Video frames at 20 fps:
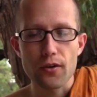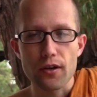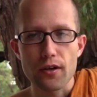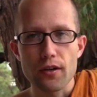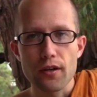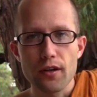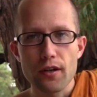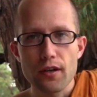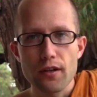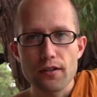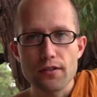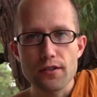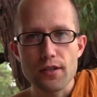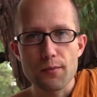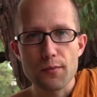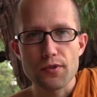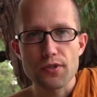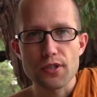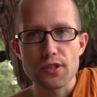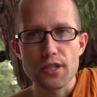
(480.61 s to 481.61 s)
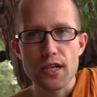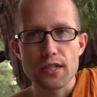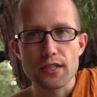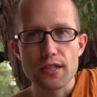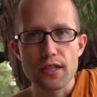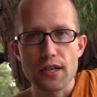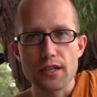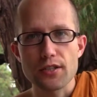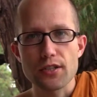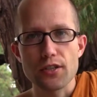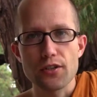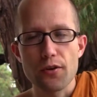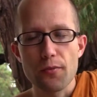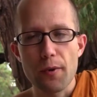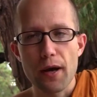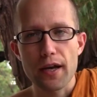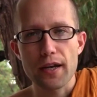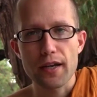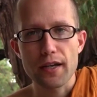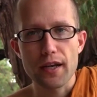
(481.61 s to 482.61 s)
And someone suggested I should go
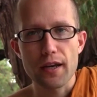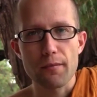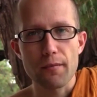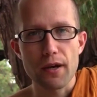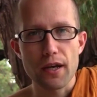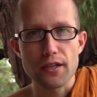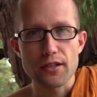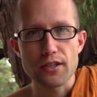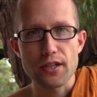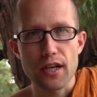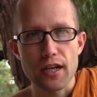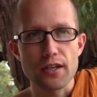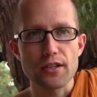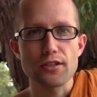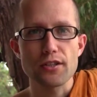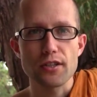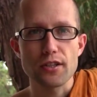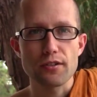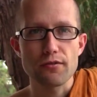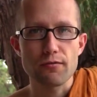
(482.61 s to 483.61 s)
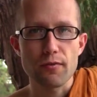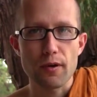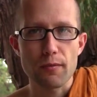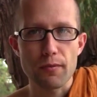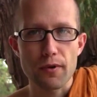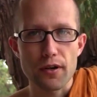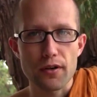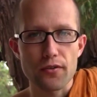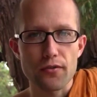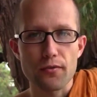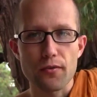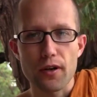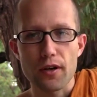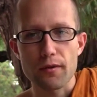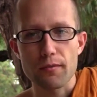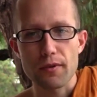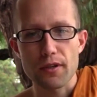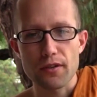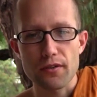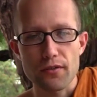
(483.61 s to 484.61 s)
back and get my education if my parents
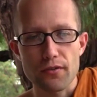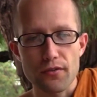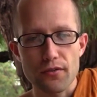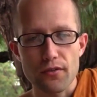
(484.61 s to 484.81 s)
wanted me to.